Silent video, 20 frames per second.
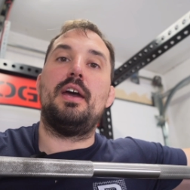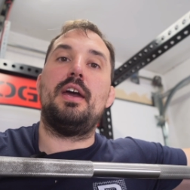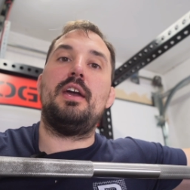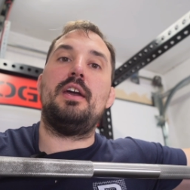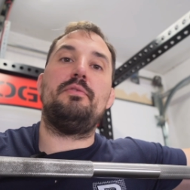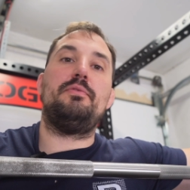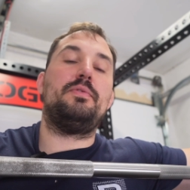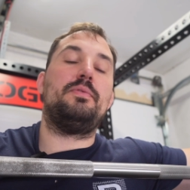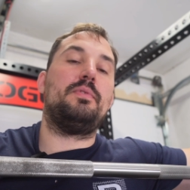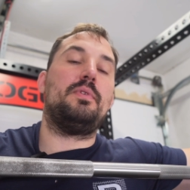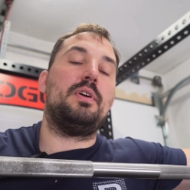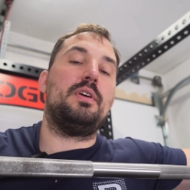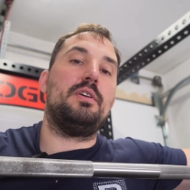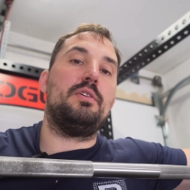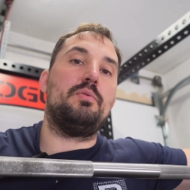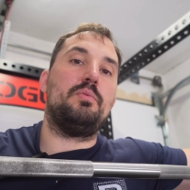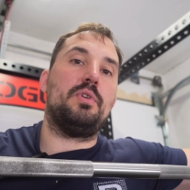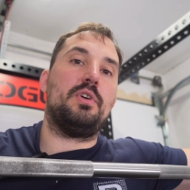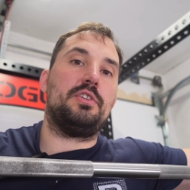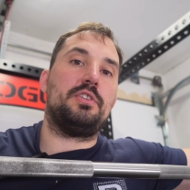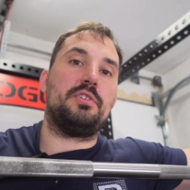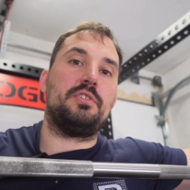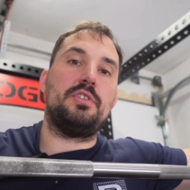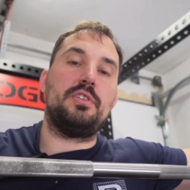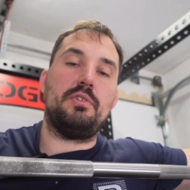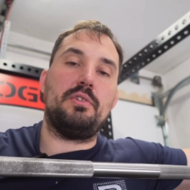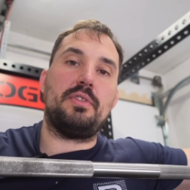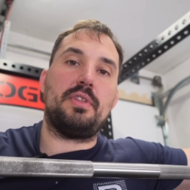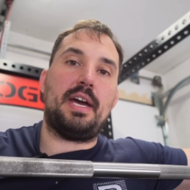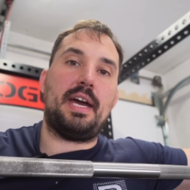If you were to
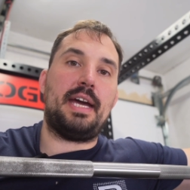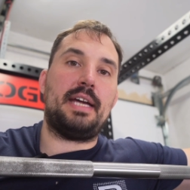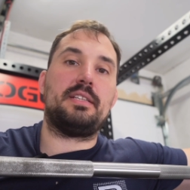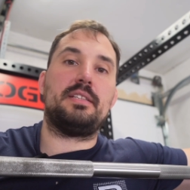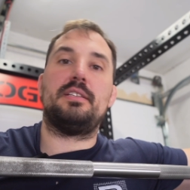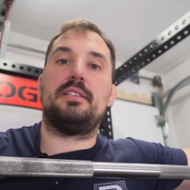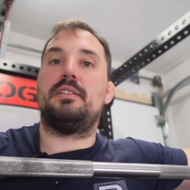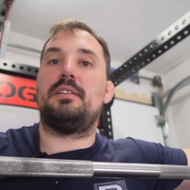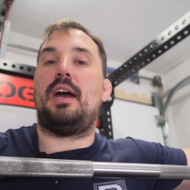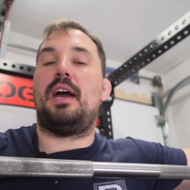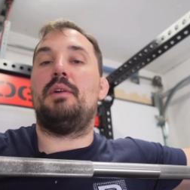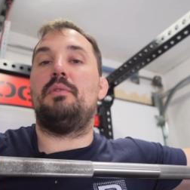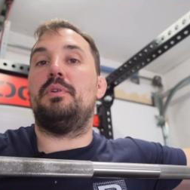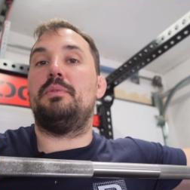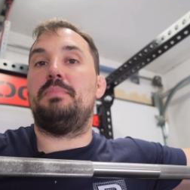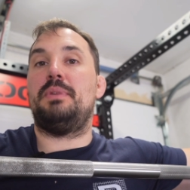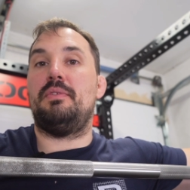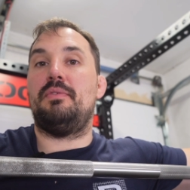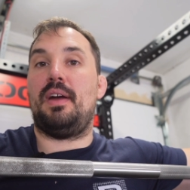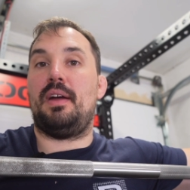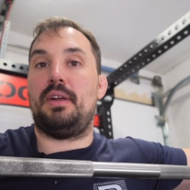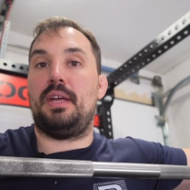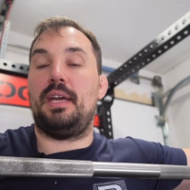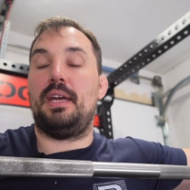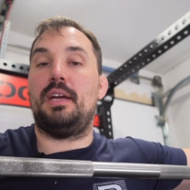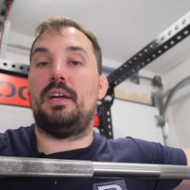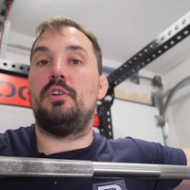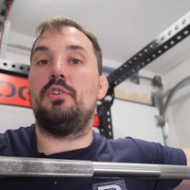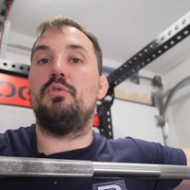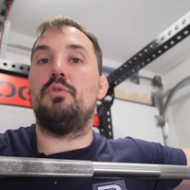do that, I would be very
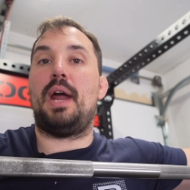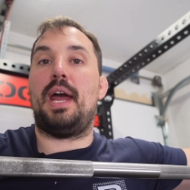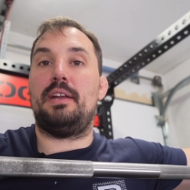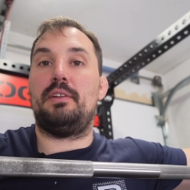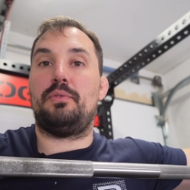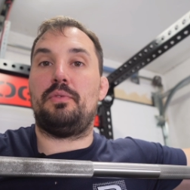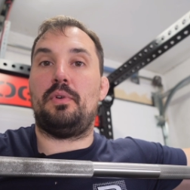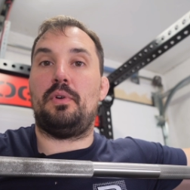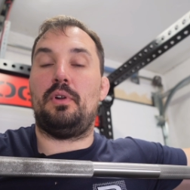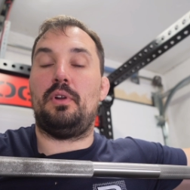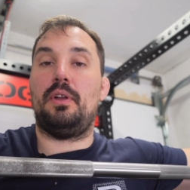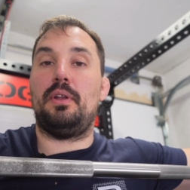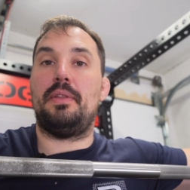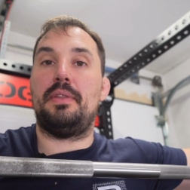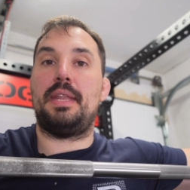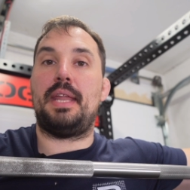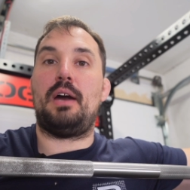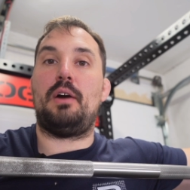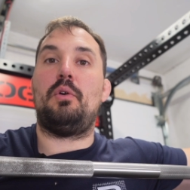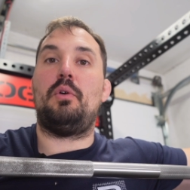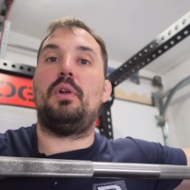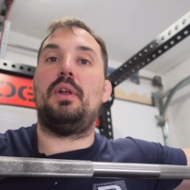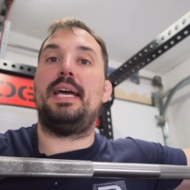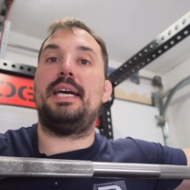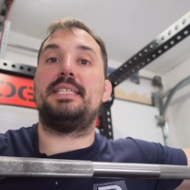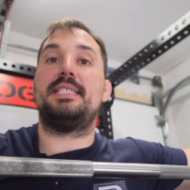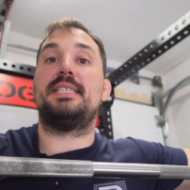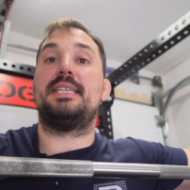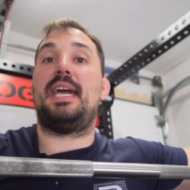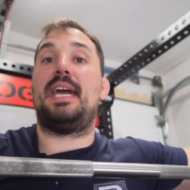grateful. Now
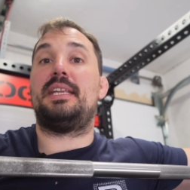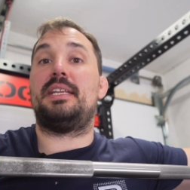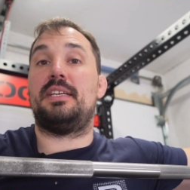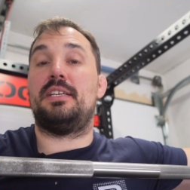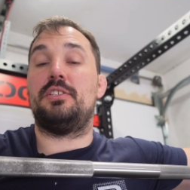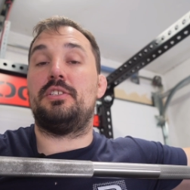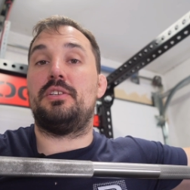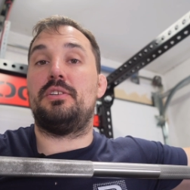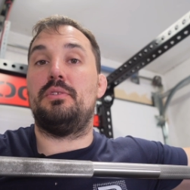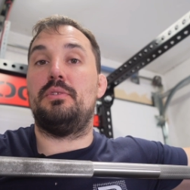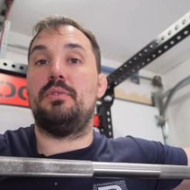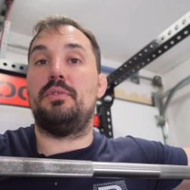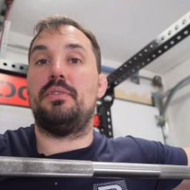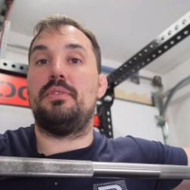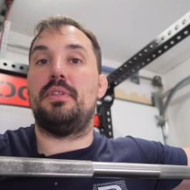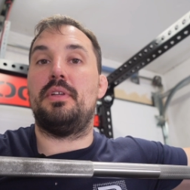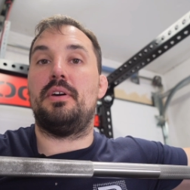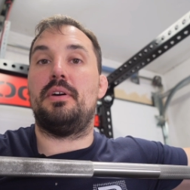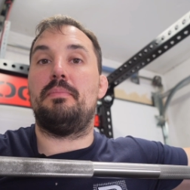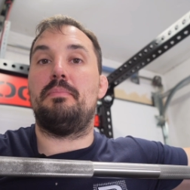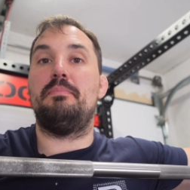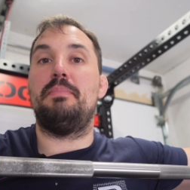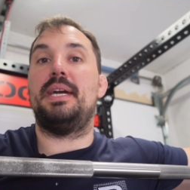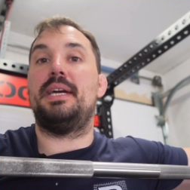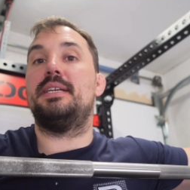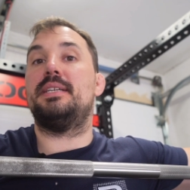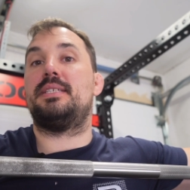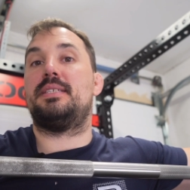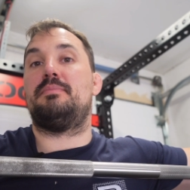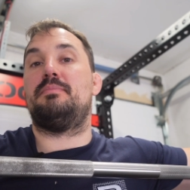let's get into the
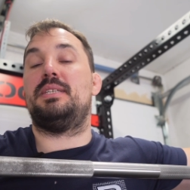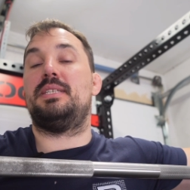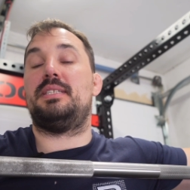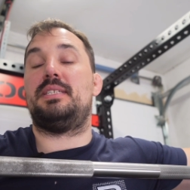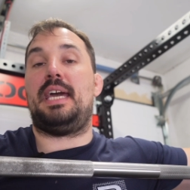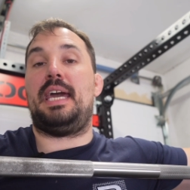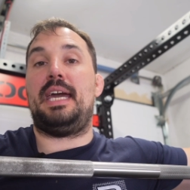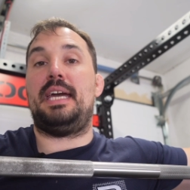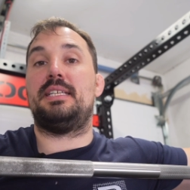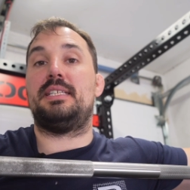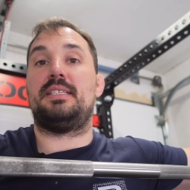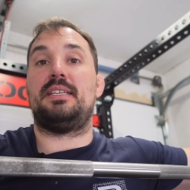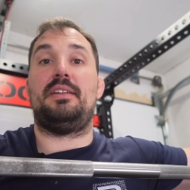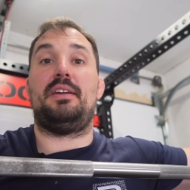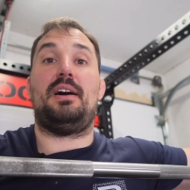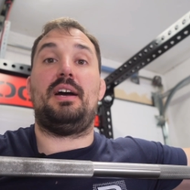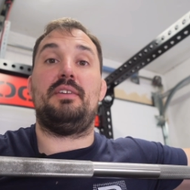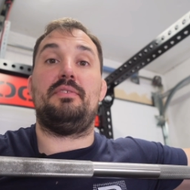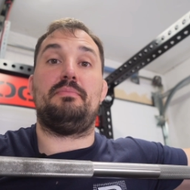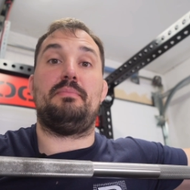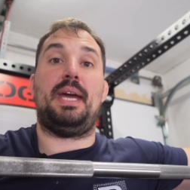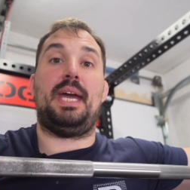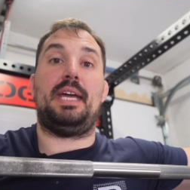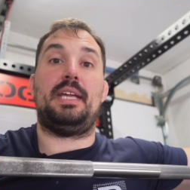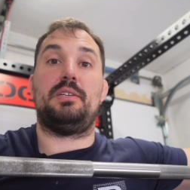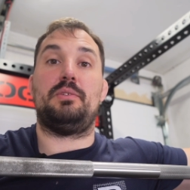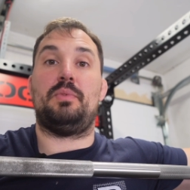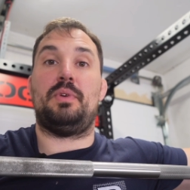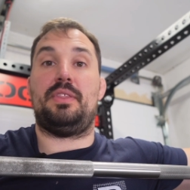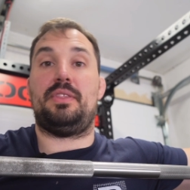biggest mistakes that I've
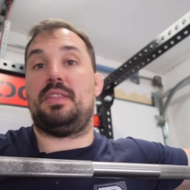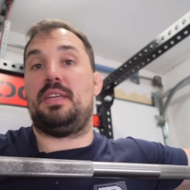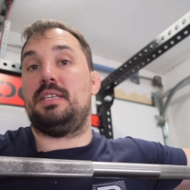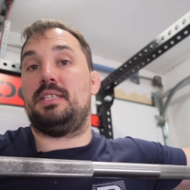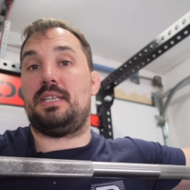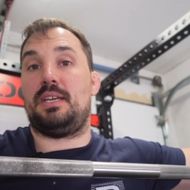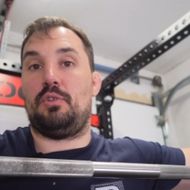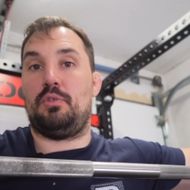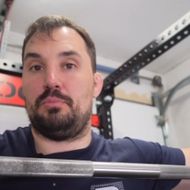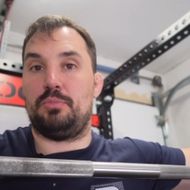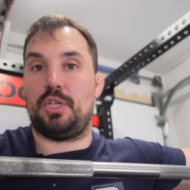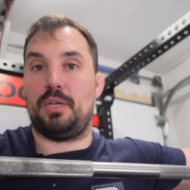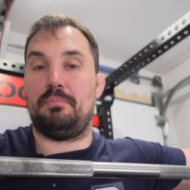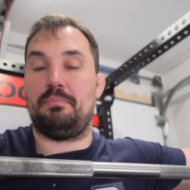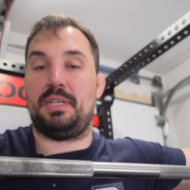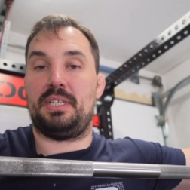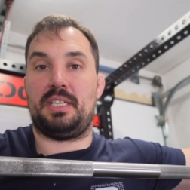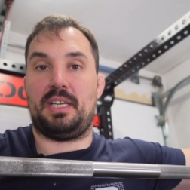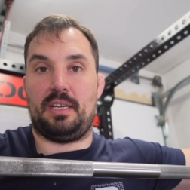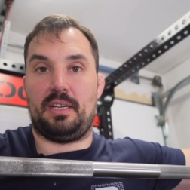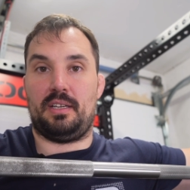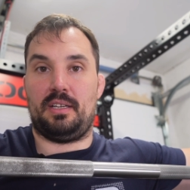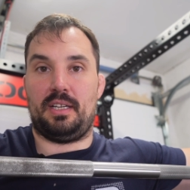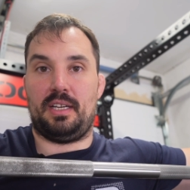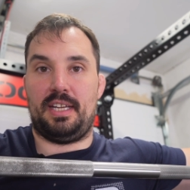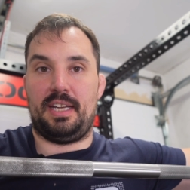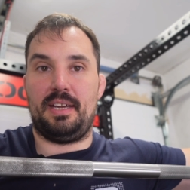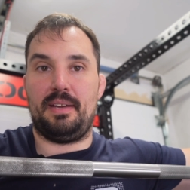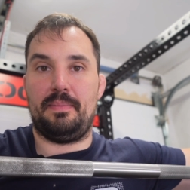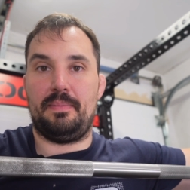made with this home gym
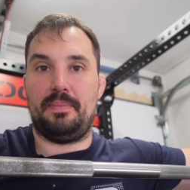particularly.